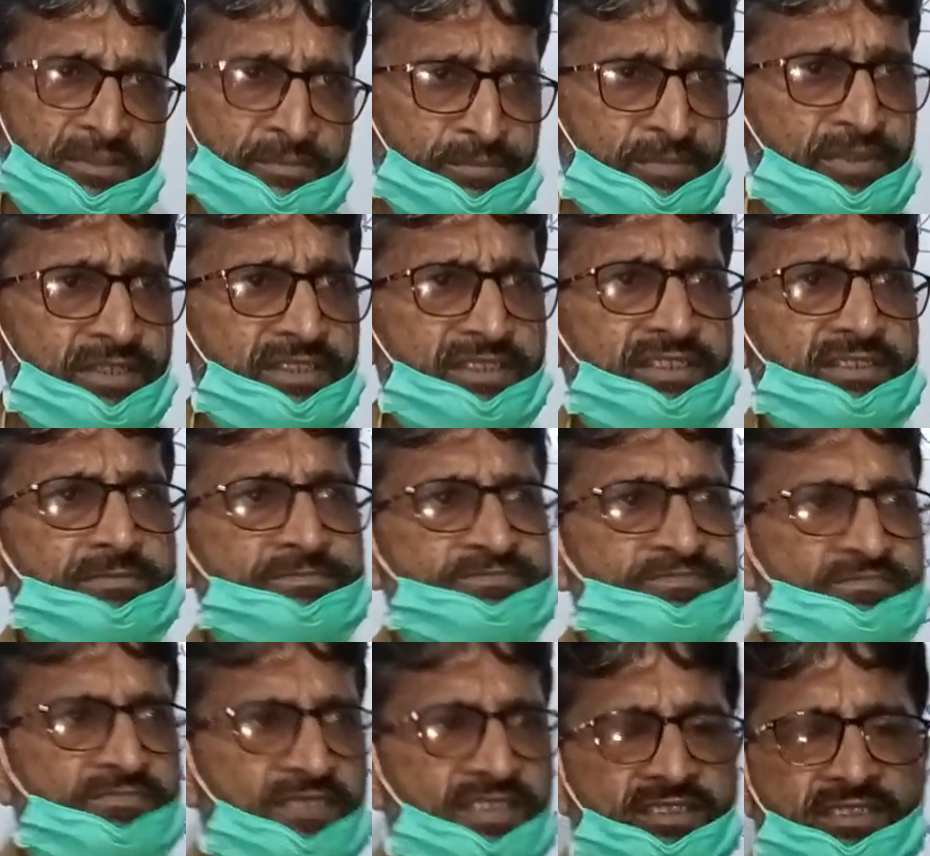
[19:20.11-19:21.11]
but
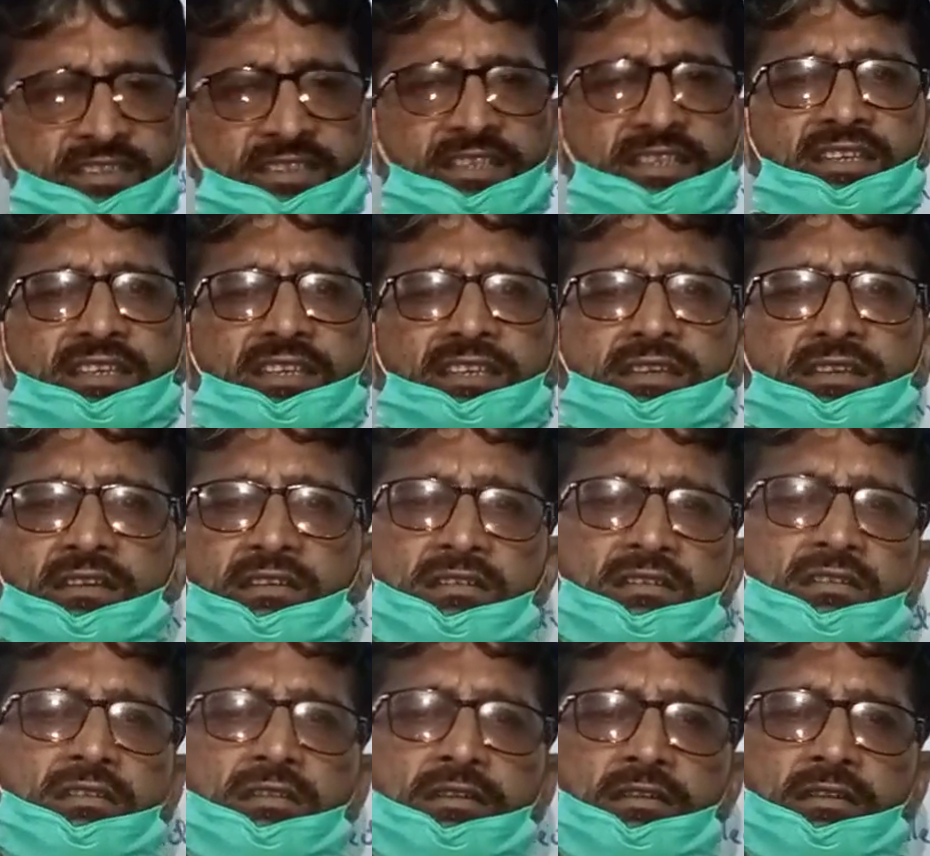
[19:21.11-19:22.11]
they
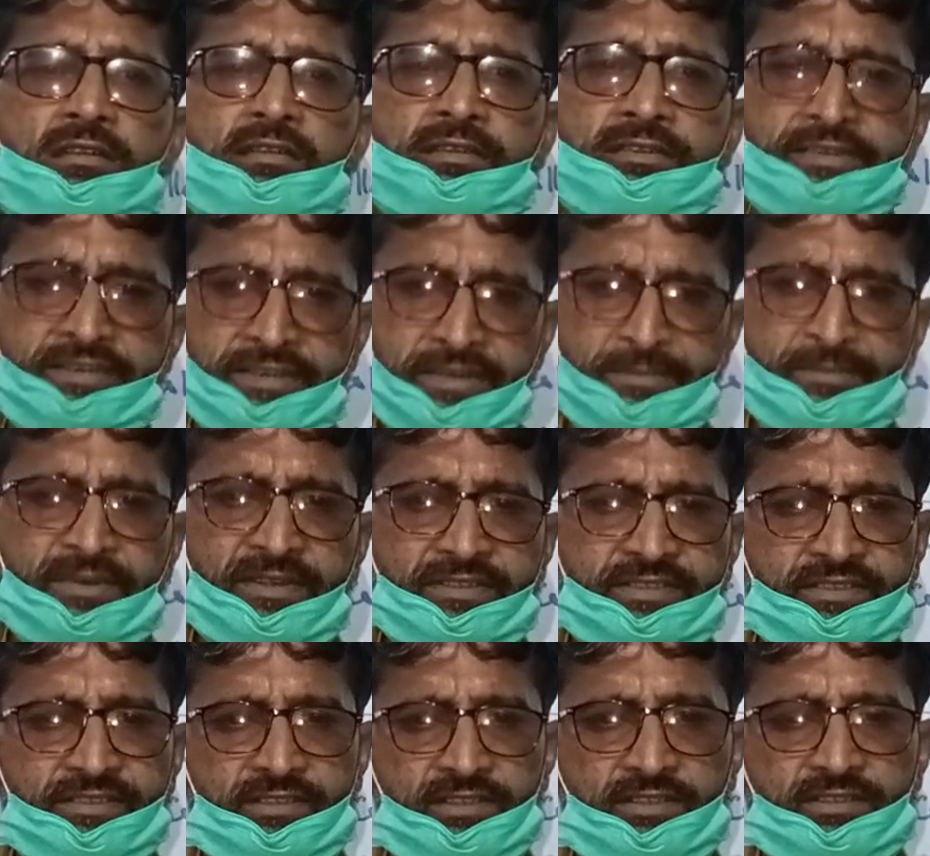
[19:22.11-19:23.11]

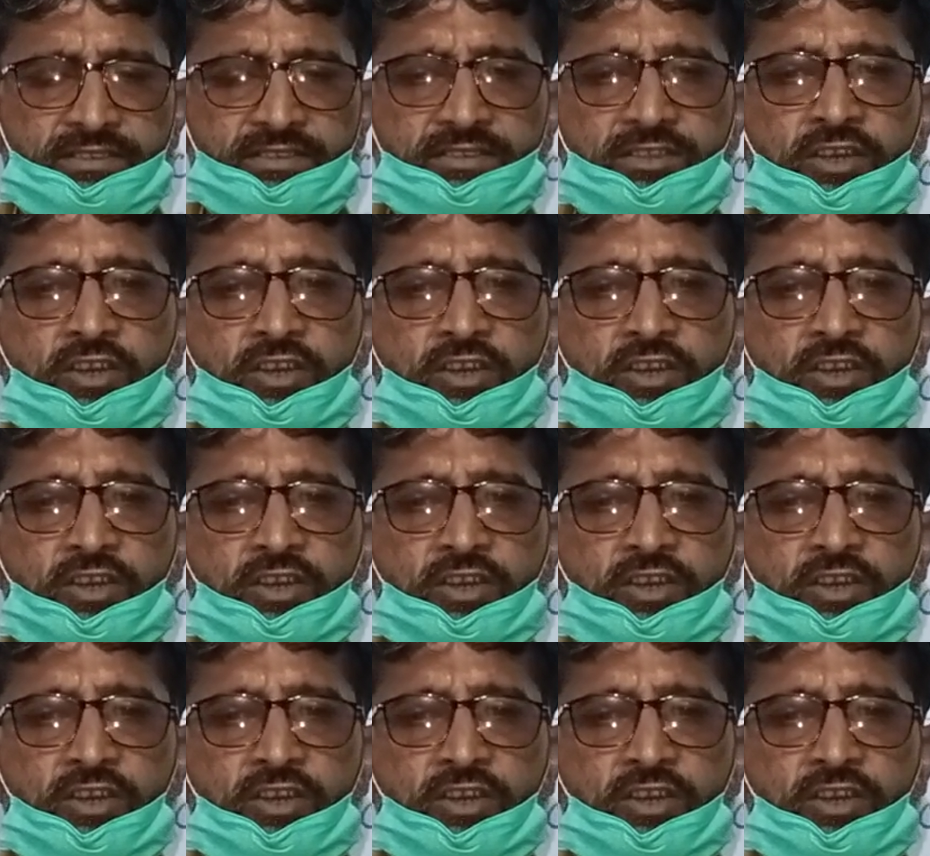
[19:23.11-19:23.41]
grammatically